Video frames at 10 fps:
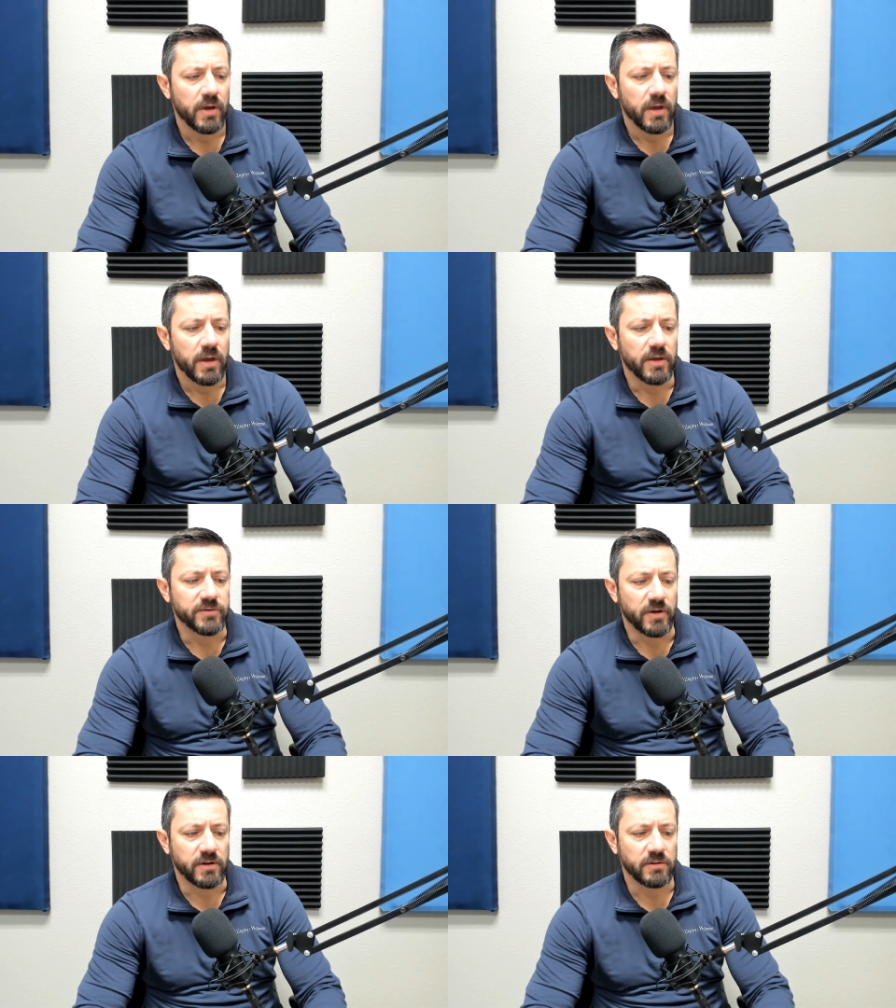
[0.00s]
is
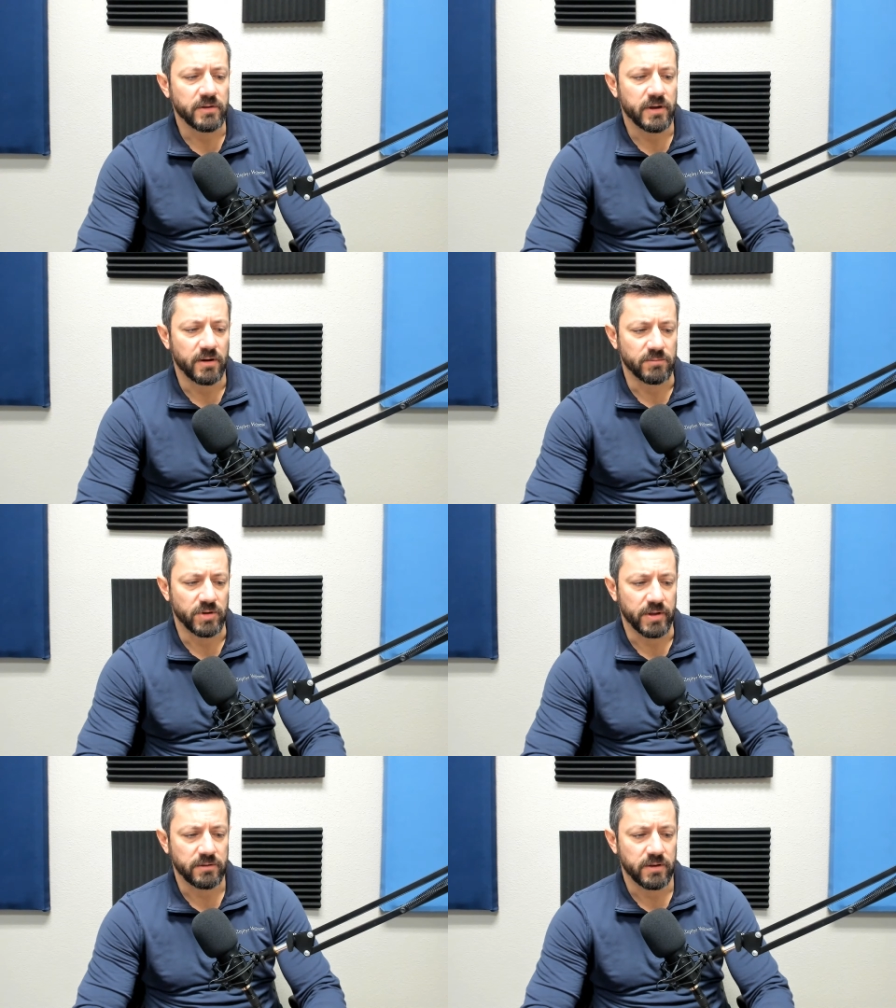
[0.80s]
not only
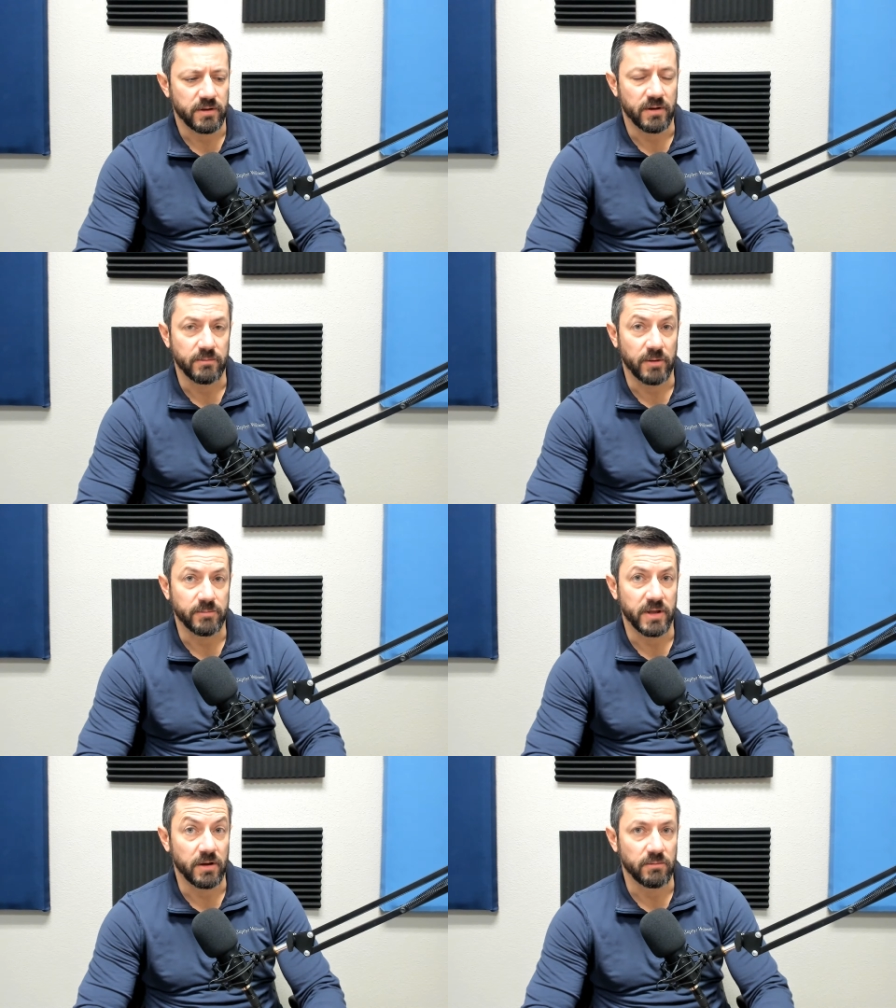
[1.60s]
humbling, and, and
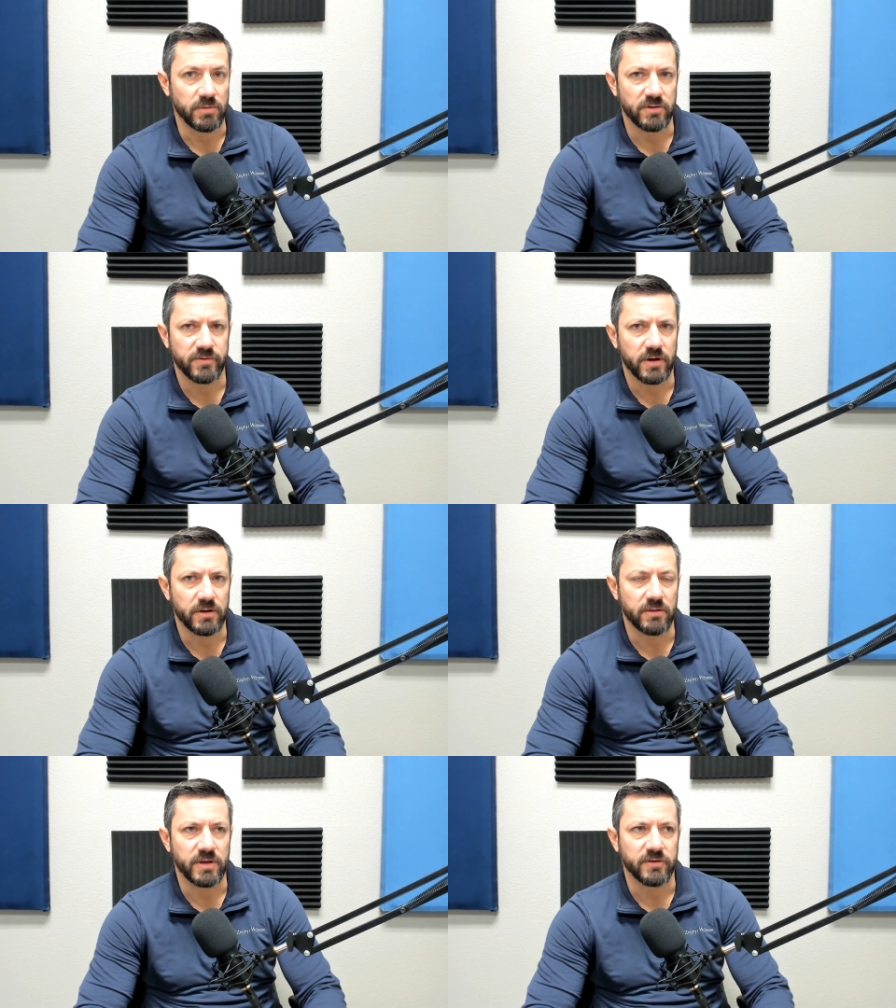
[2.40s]
being humble is very
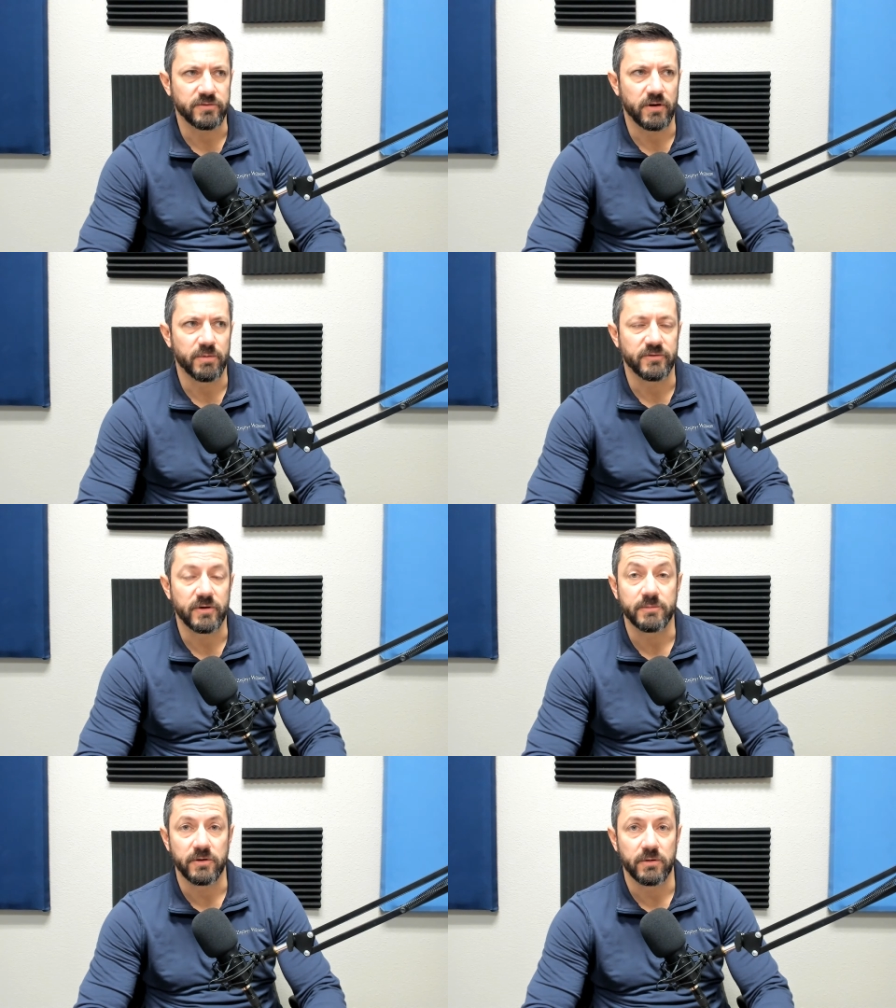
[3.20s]
good because it opens you
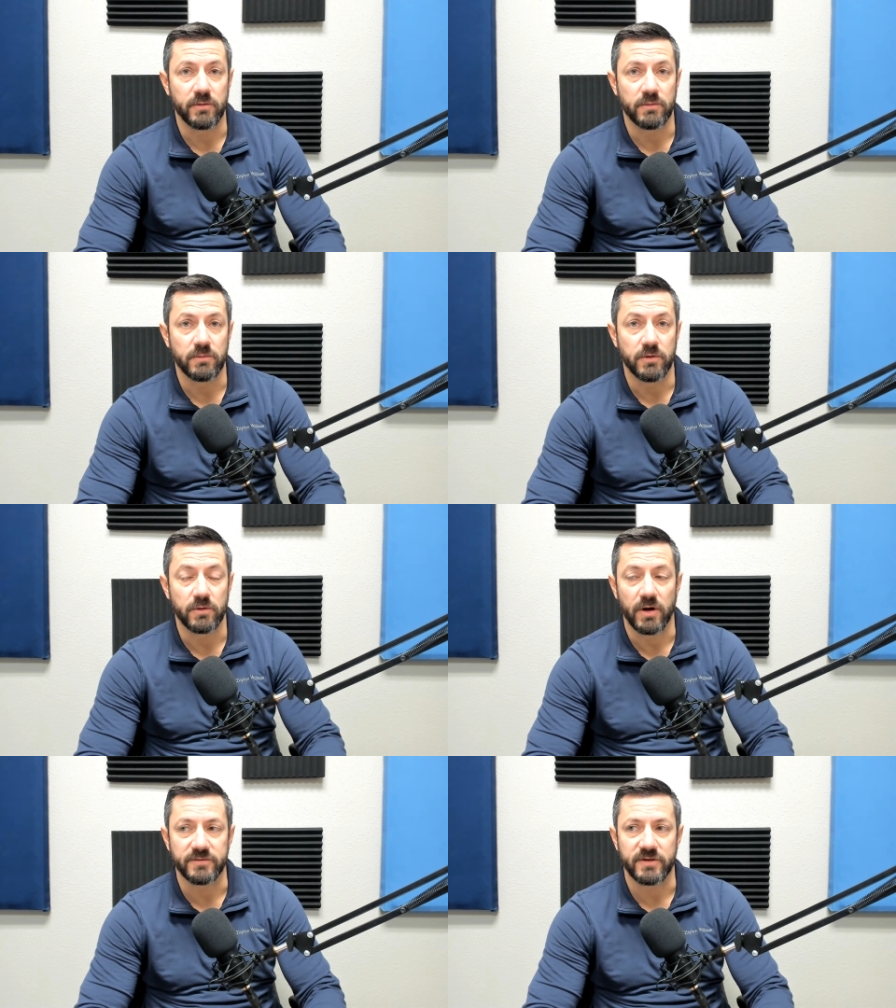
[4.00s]
up to new, new
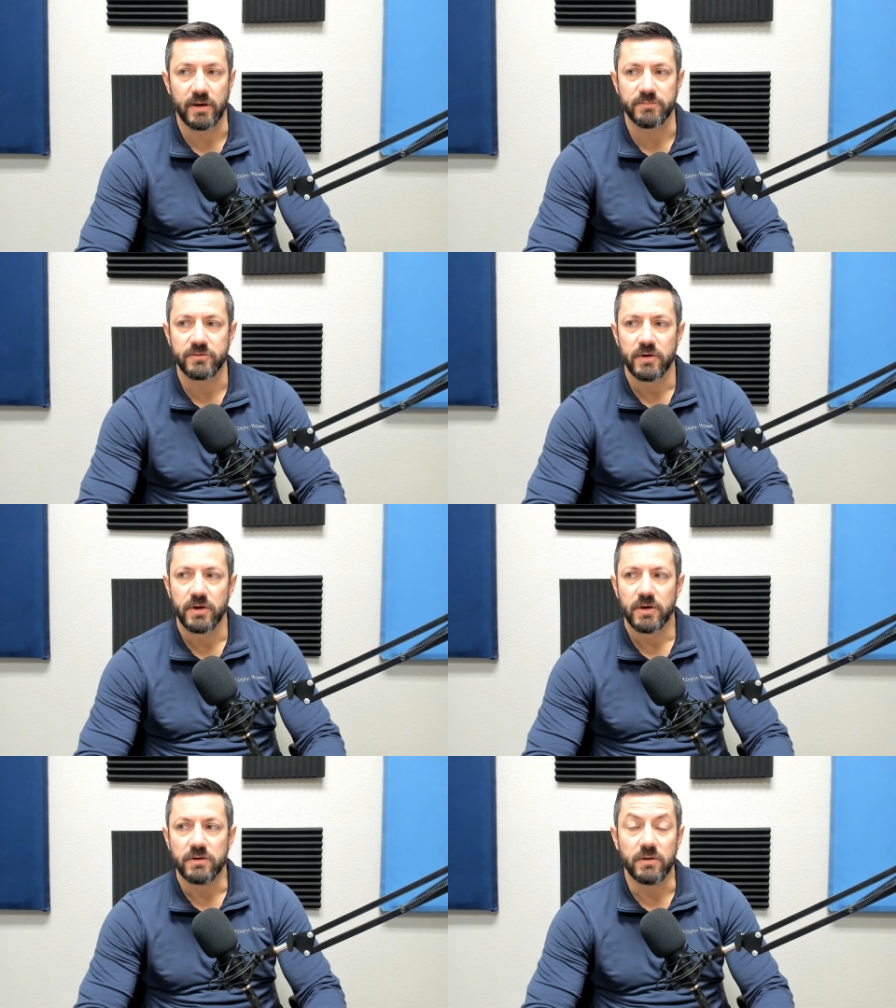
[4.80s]
concepts,
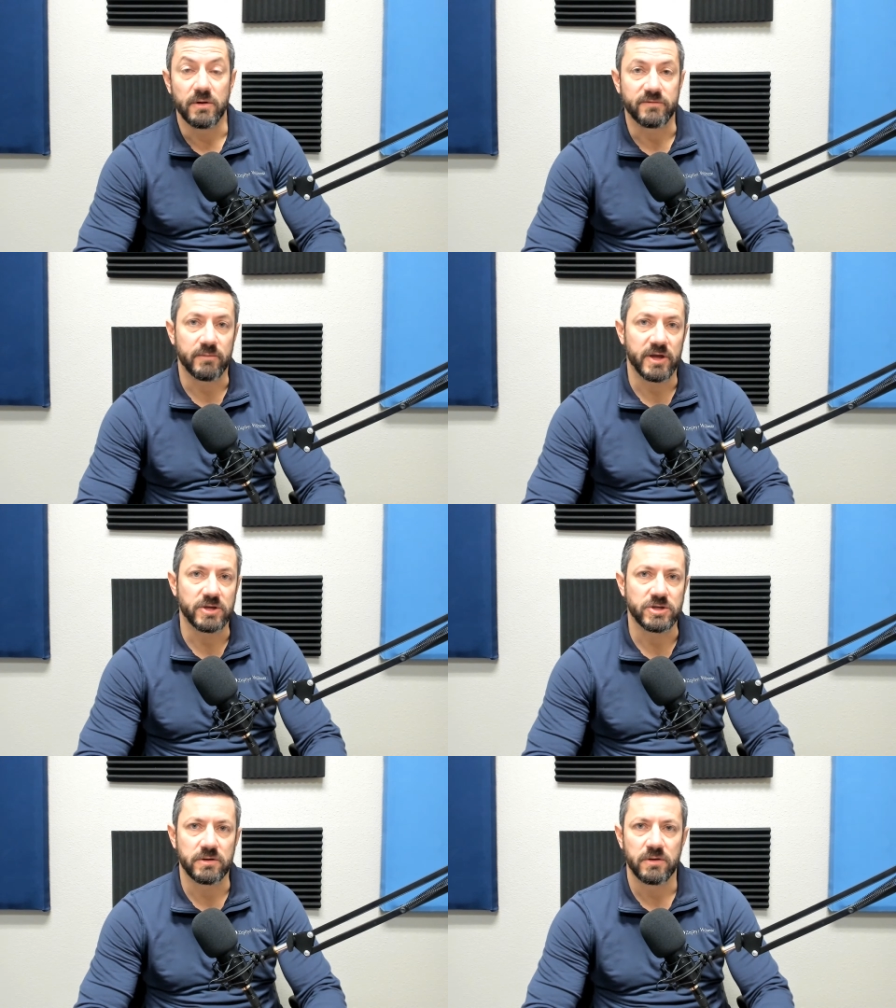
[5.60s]
new
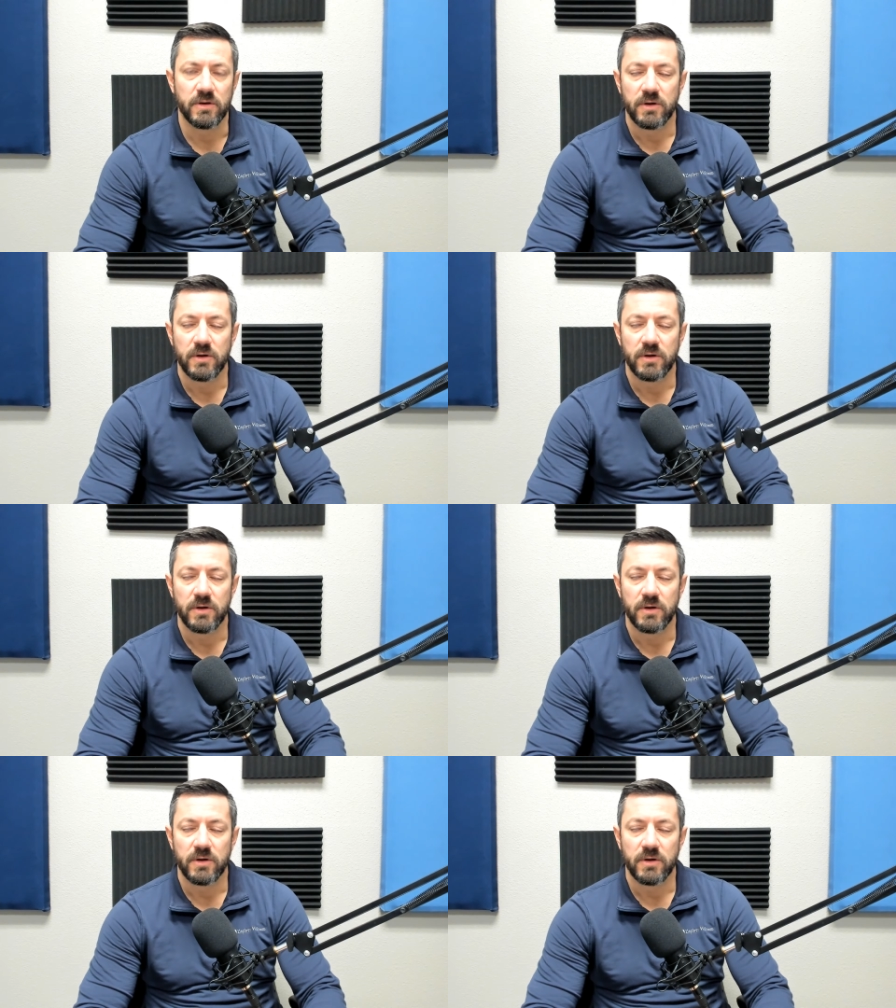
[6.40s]
information,